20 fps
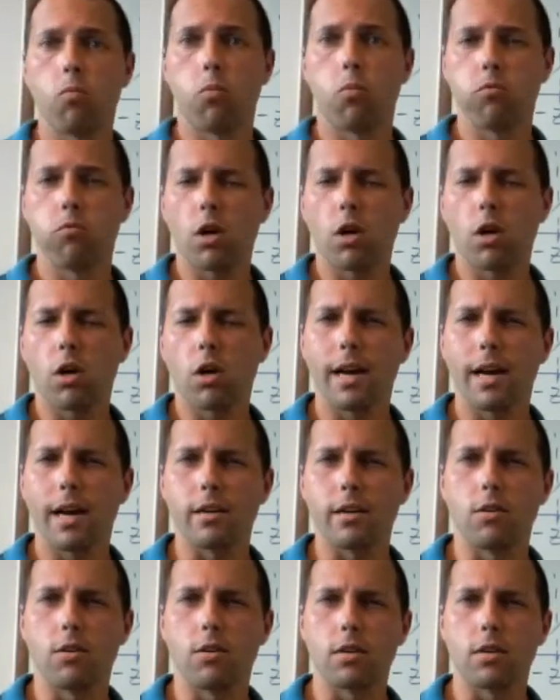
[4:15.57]
required
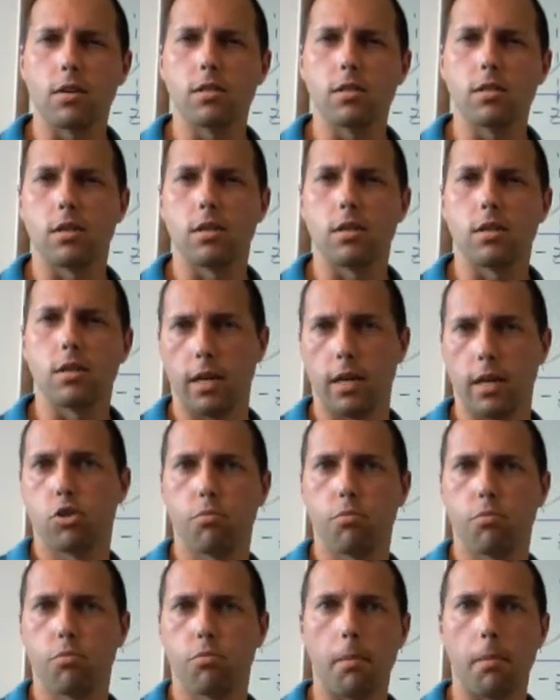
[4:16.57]
in order to be a true
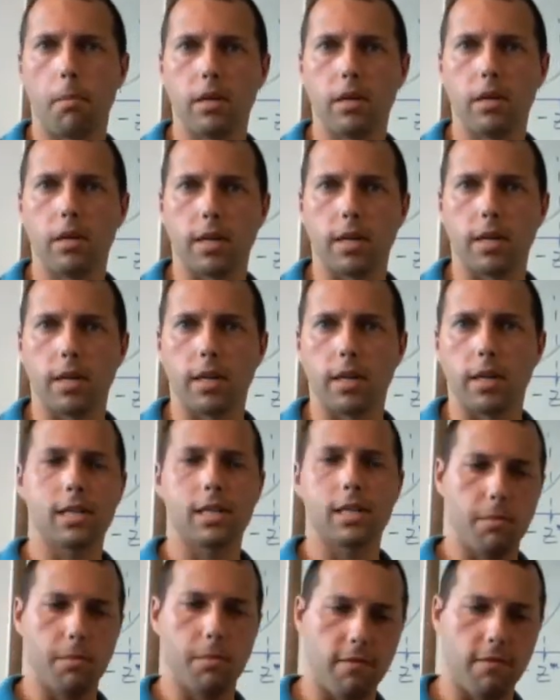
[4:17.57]
probability. It has to
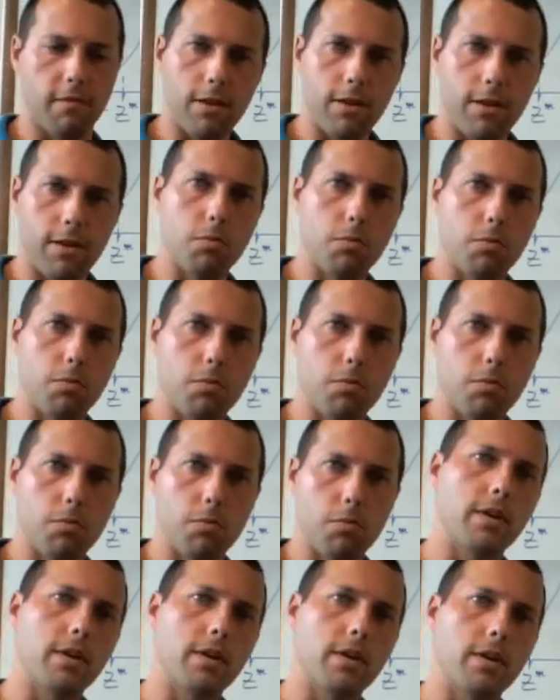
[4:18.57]
be a value between
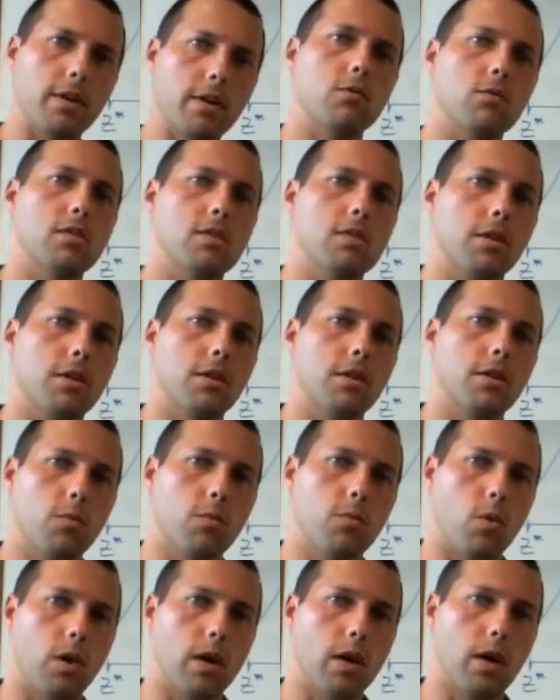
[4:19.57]
or equal to 0 and
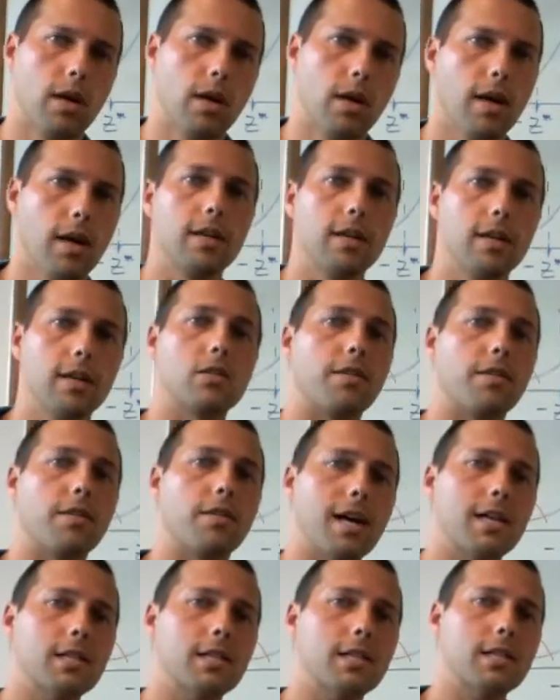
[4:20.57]
1. So
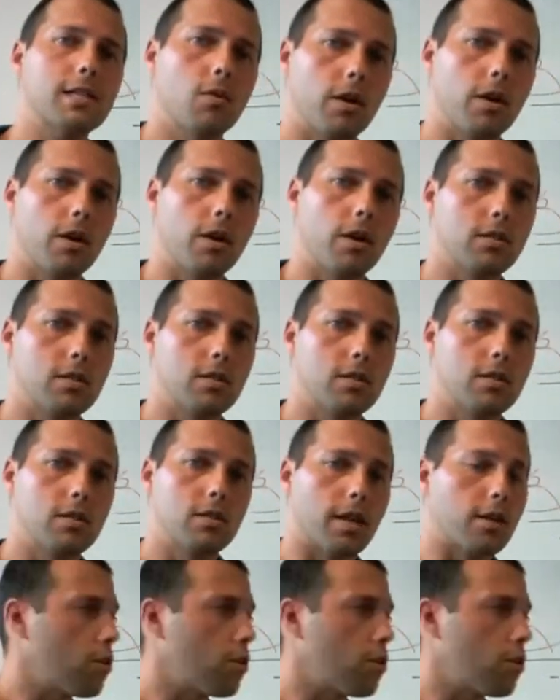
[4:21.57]
that's what I want you to take
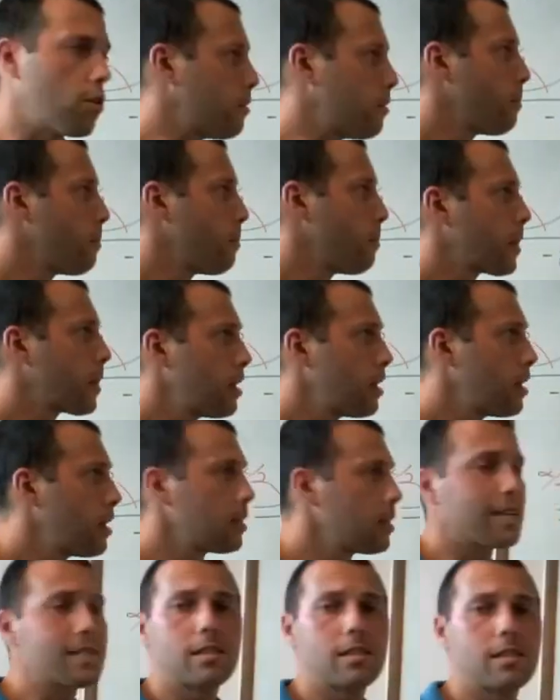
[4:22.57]
note of.
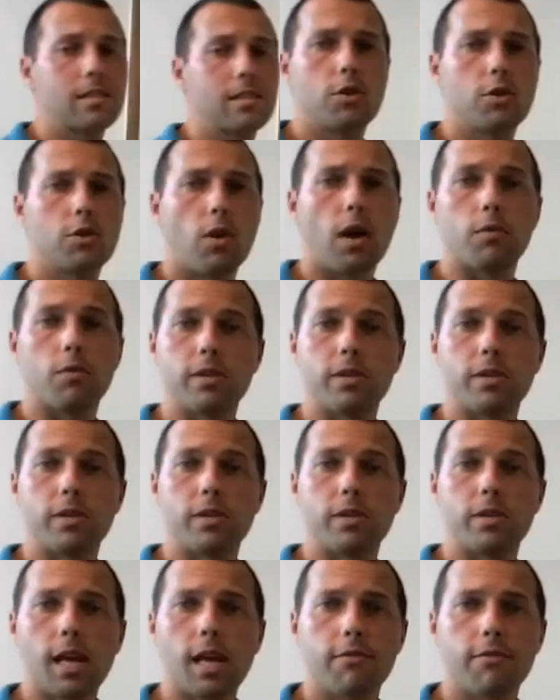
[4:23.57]
Let's continue on. We still
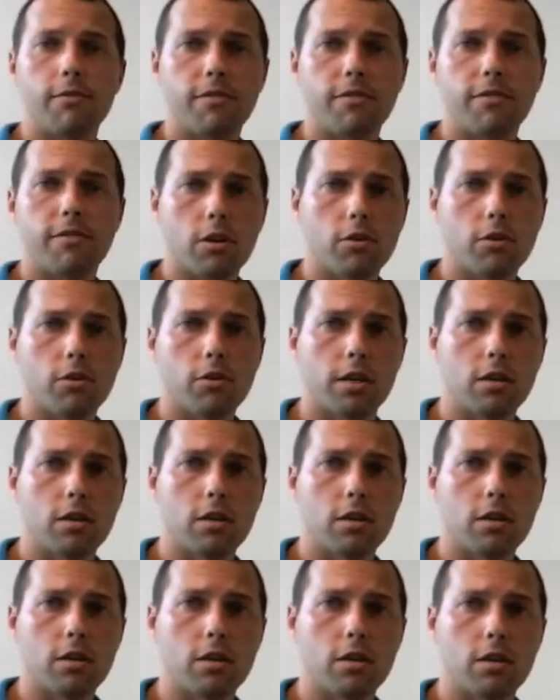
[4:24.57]
haven't found our critical
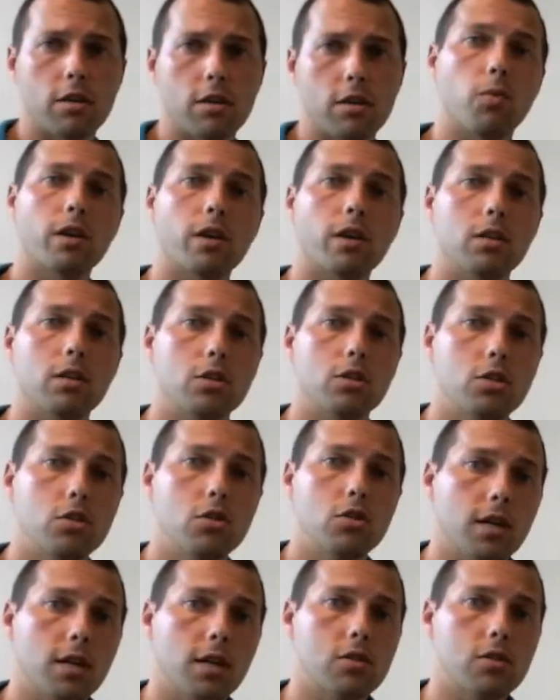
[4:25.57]
value. We're going to do
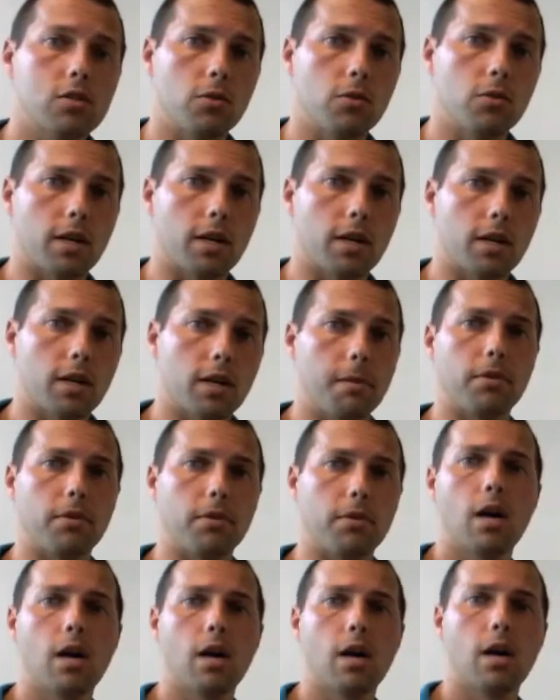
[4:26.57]
this through an
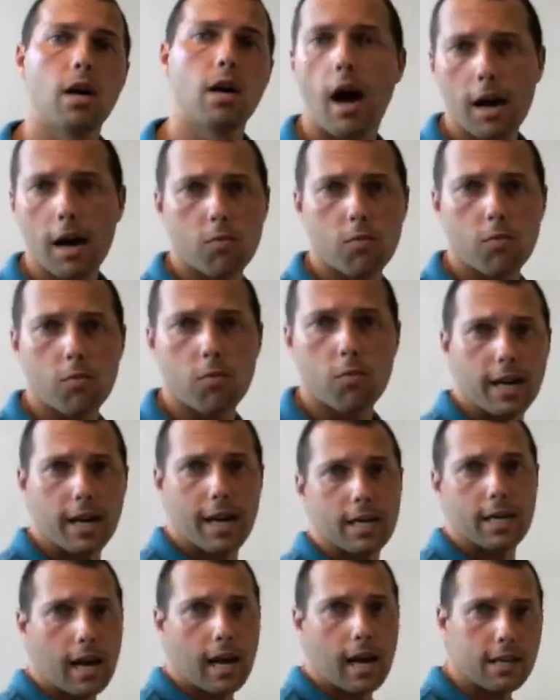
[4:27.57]
example. I want a
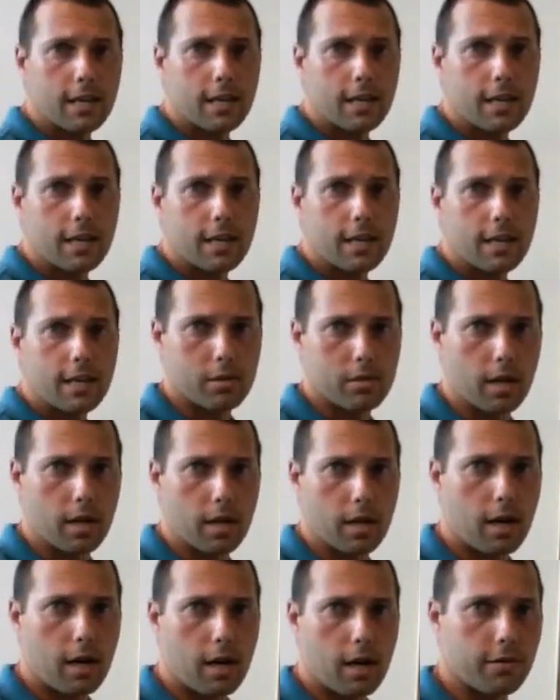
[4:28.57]
95%
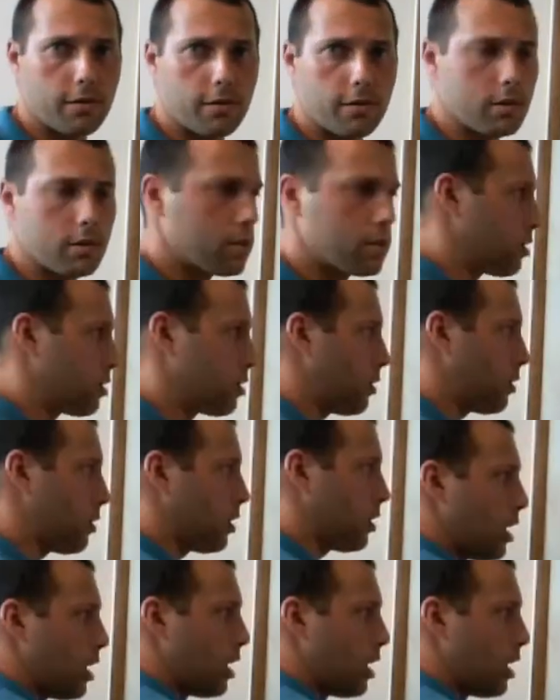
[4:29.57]
confidence interval.